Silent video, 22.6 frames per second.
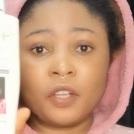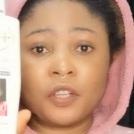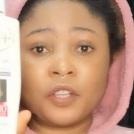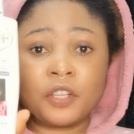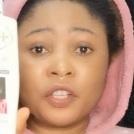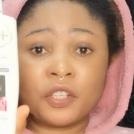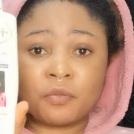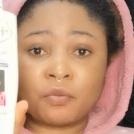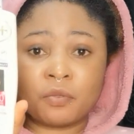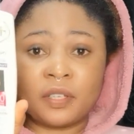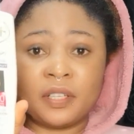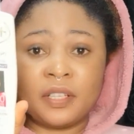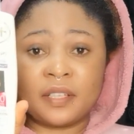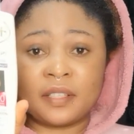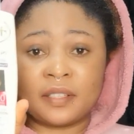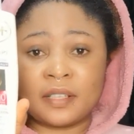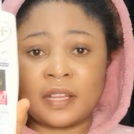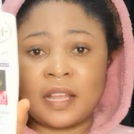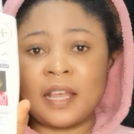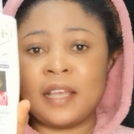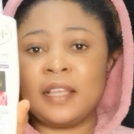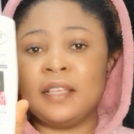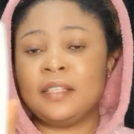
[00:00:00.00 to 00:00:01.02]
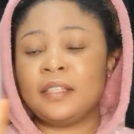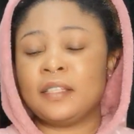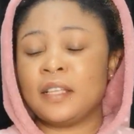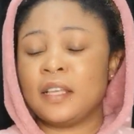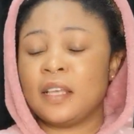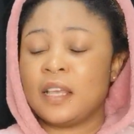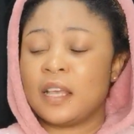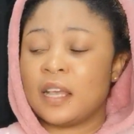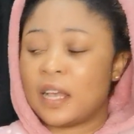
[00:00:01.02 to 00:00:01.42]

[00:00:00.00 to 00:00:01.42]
this one is nice.